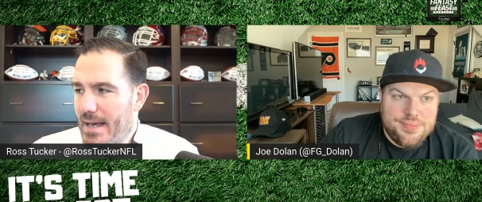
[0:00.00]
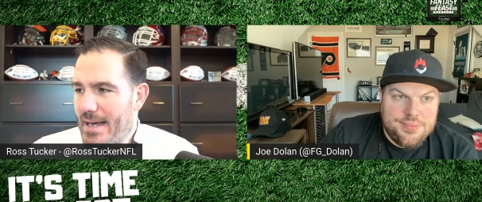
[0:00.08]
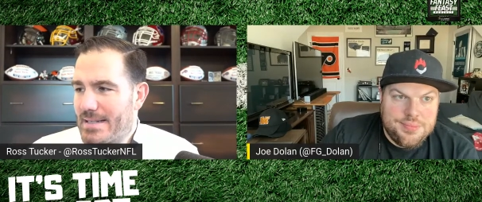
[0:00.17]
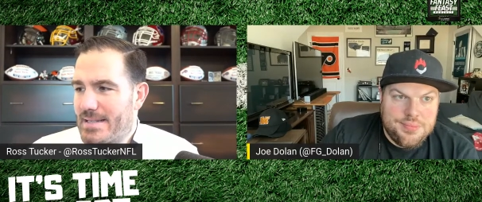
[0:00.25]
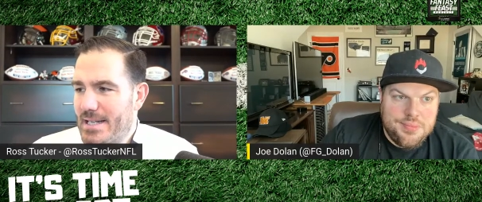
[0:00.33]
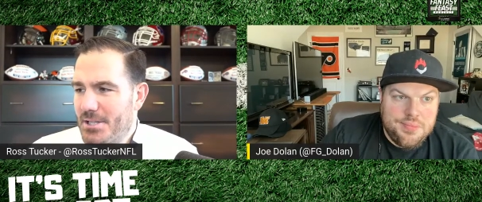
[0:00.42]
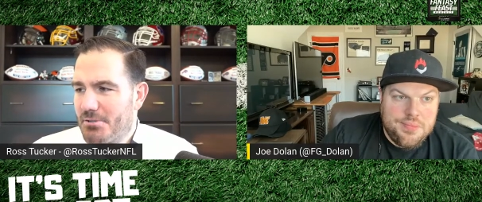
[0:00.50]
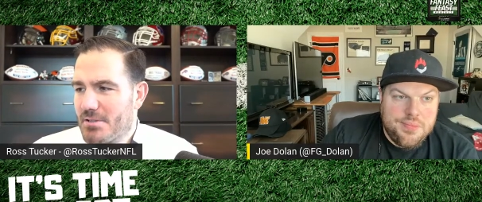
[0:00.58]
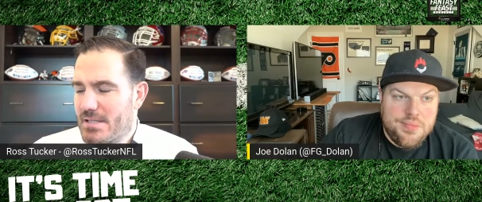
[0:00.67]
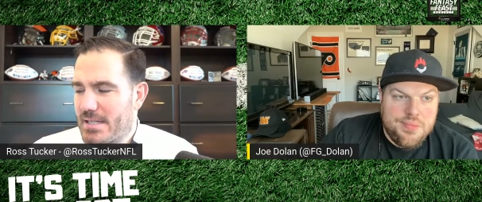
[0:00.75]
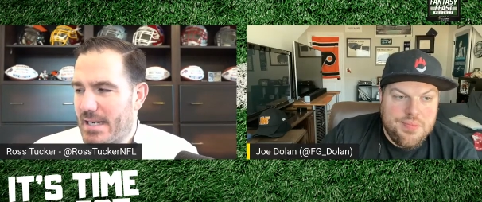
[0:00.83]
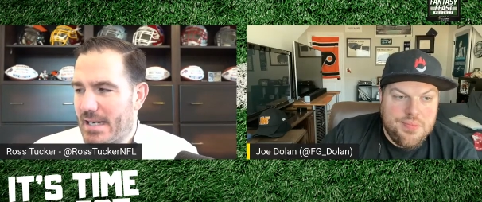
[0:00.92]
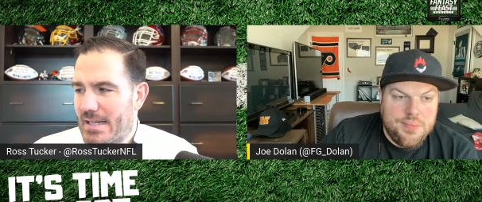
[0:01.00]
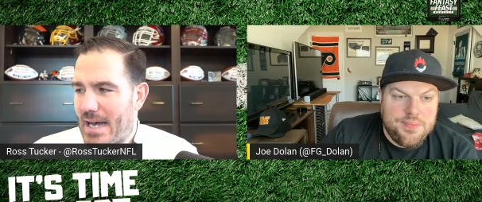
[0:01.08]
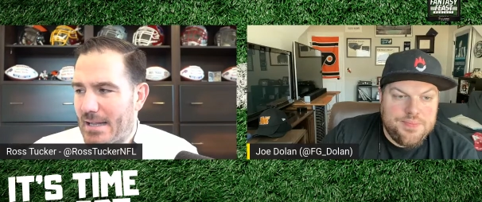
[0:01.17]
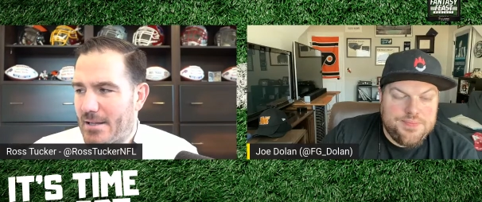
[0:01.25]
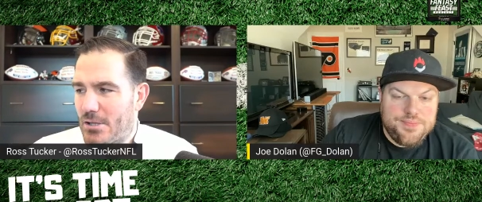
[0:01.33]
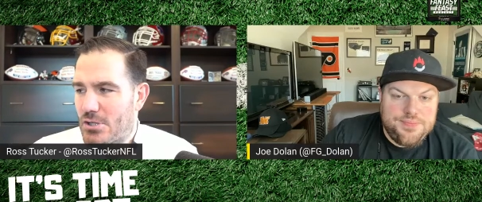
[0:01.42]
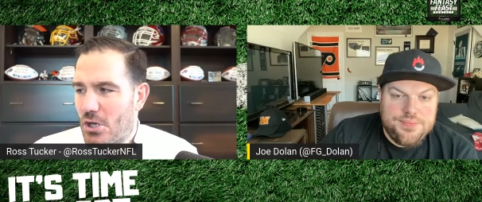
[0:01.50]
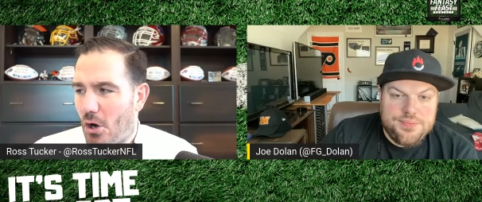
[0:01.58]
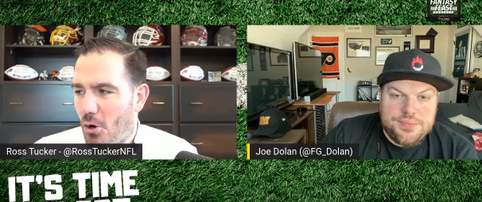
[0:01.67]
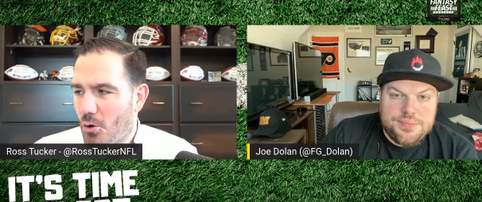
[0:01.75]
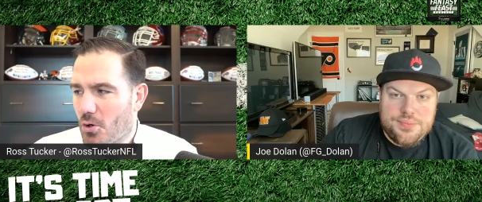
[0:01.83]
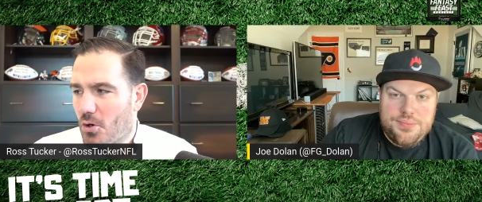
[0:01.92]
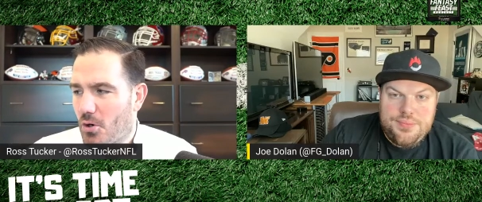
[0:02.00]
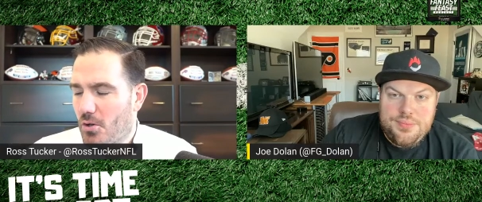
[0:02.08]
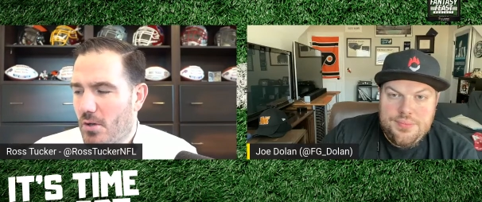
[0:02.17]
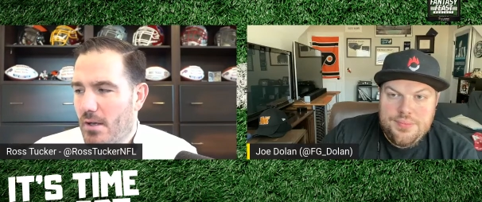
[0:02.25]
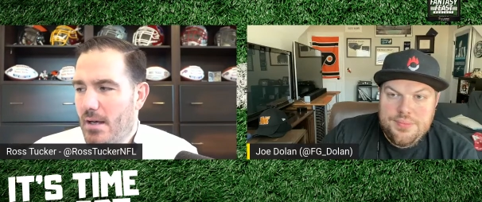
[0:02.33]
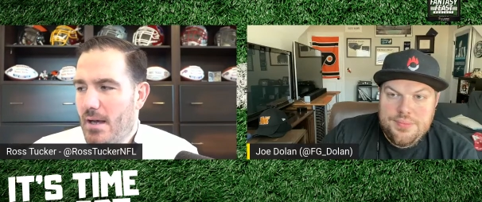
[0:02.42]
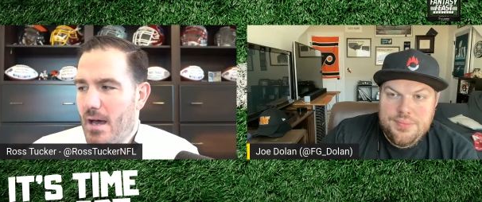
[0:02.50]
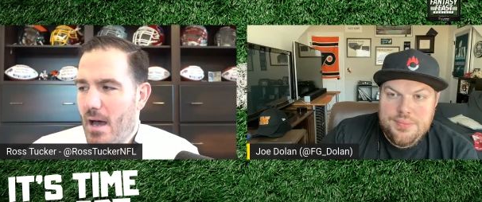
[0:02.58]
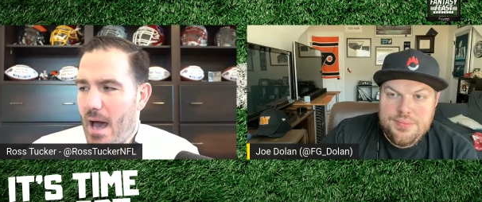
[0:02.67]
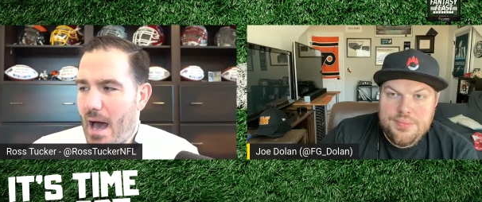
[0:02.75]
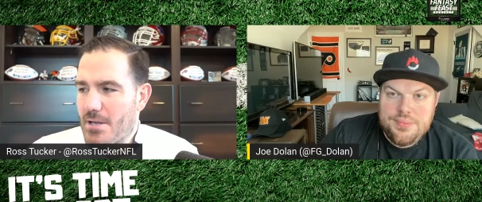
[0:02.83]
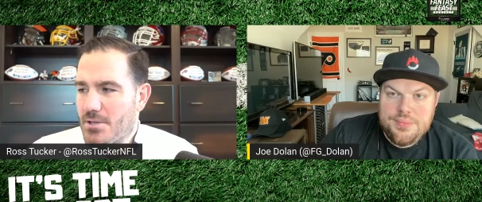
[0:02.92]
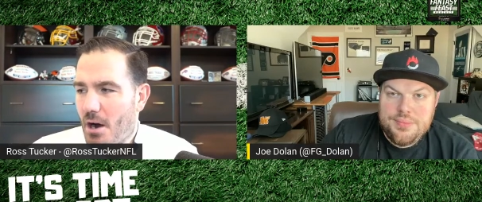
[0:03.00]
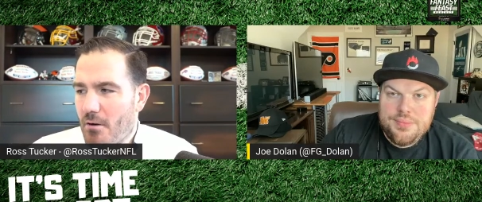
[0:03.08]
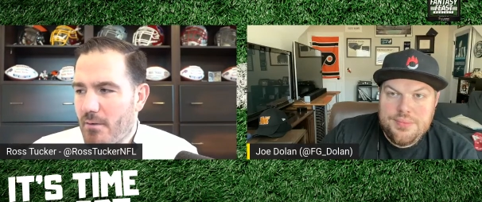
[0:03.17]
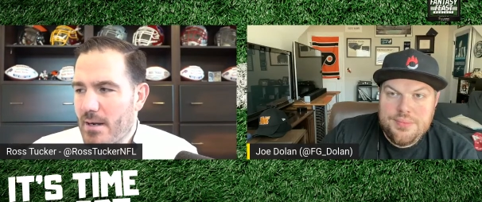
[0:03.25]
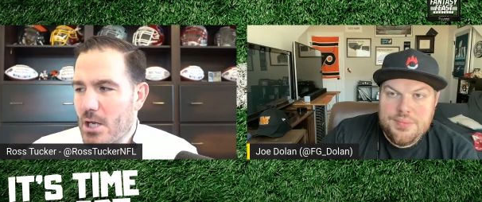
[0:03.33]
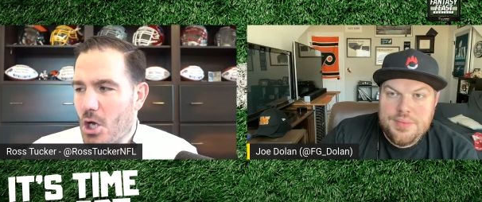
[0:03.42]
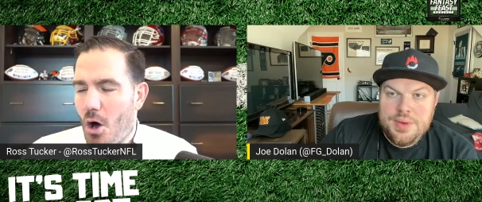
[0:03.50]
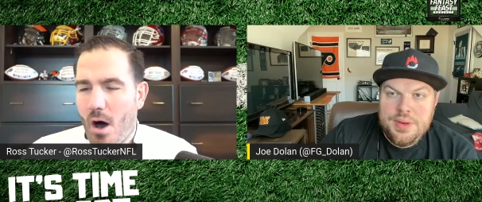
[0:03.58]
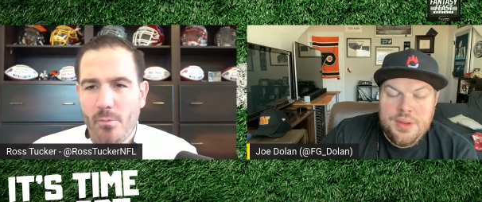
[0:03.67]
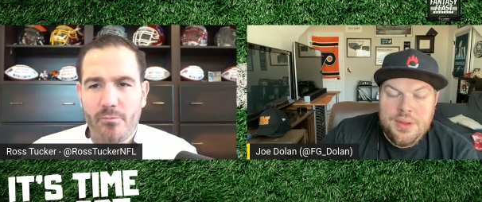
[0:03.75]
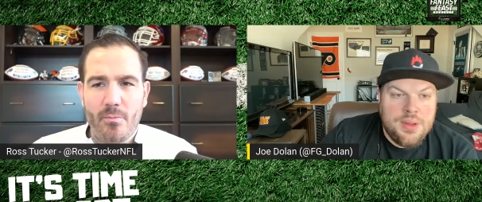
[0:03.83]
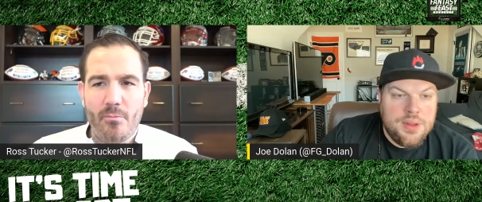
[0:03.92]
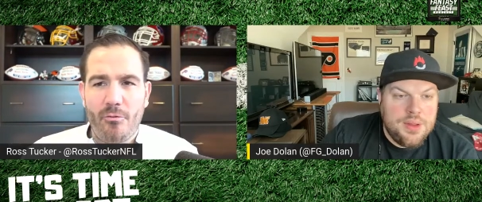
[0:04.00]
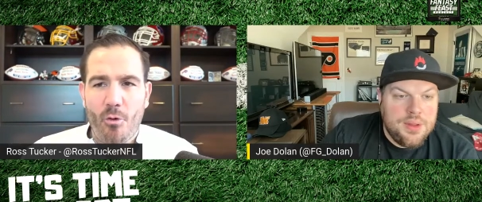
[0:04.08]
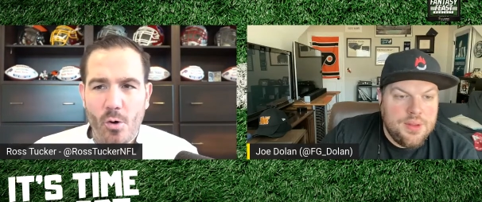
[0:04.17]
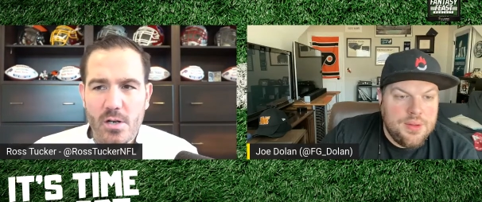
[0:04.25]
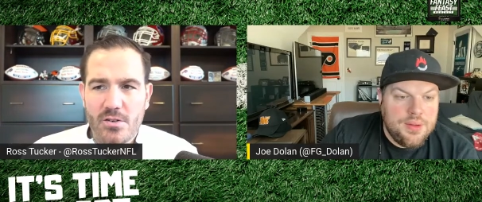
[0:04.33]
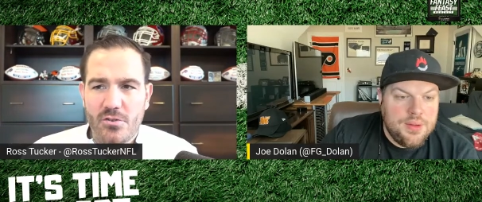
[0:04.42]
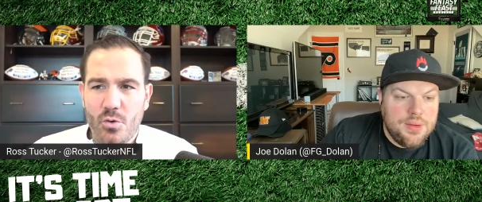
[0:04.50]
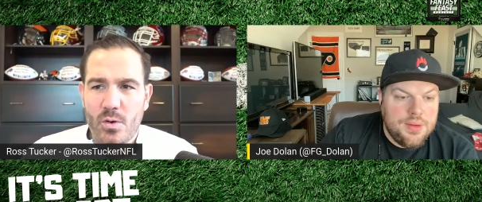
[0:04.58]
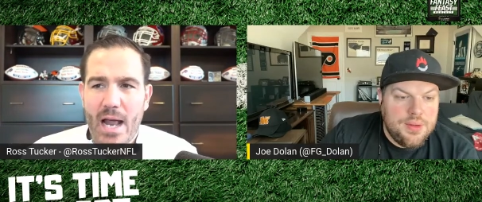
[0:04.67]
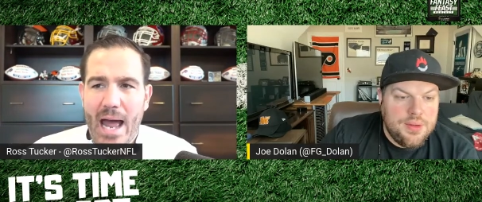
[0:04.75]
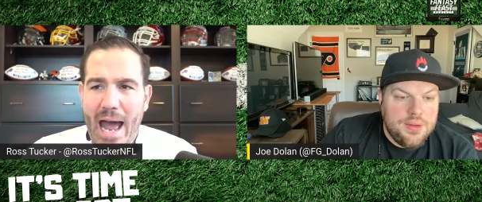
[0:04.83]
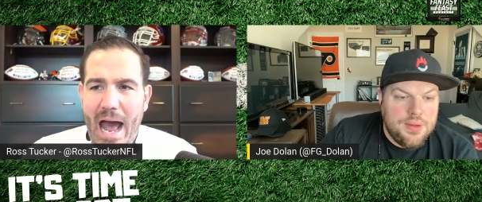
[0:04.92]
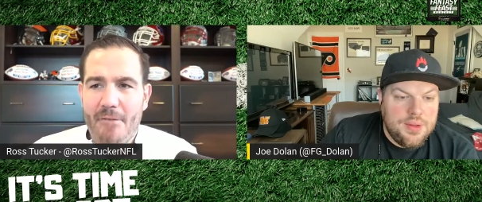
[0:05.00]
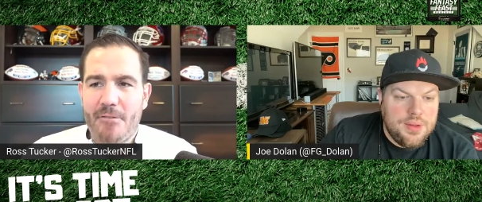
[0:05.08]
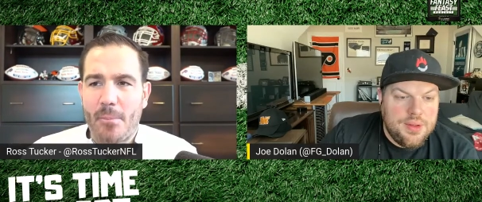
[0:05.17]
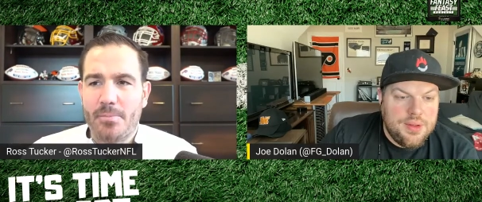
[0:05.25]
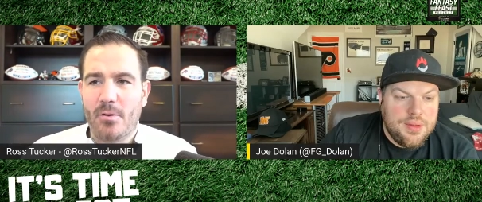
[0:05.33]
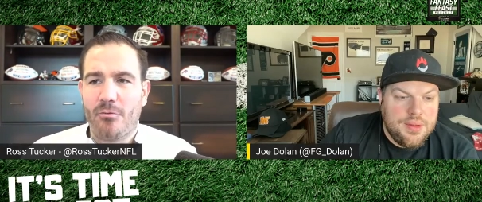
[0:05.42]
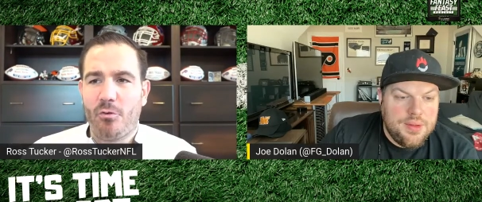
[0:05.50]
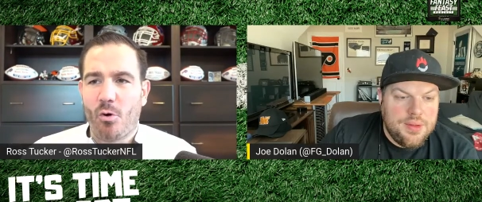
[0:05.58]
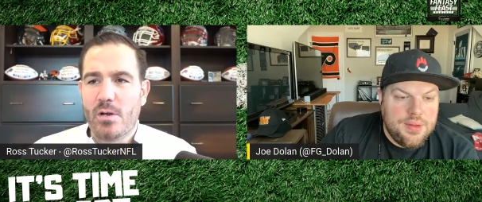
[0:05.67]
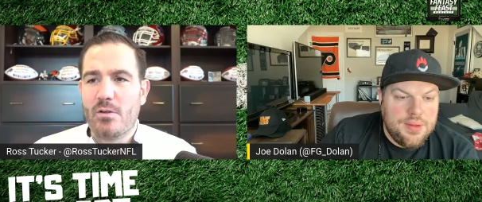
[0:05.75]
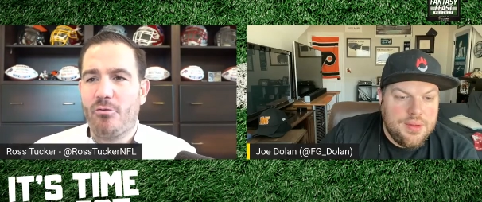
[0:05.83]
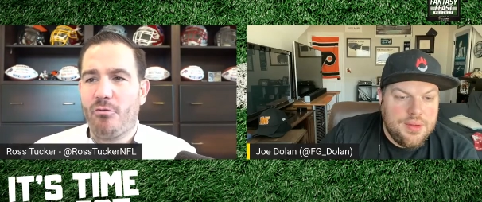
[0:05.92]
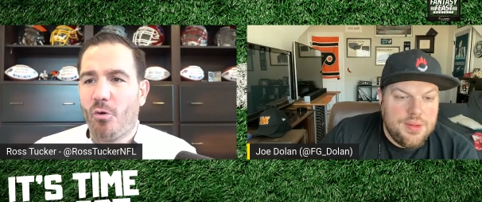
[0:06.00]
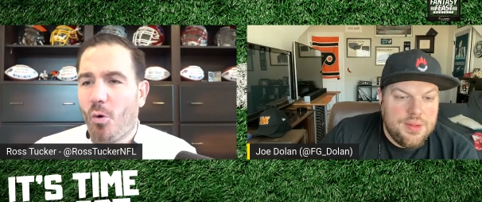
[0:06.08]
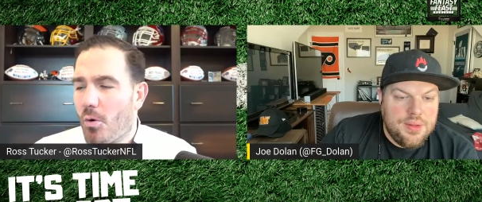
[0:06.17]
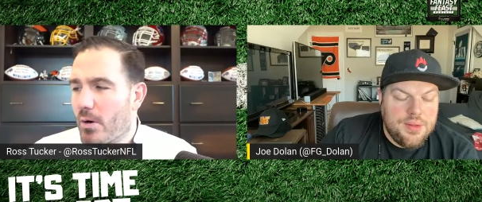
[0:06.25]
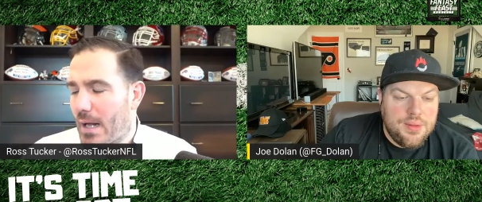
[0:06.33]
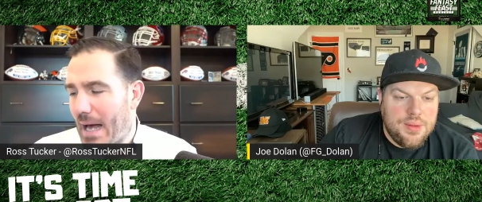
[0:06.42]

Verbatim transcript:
Speaker 1: It's interesting that the total has already gone from forty-two and a half up to forty-four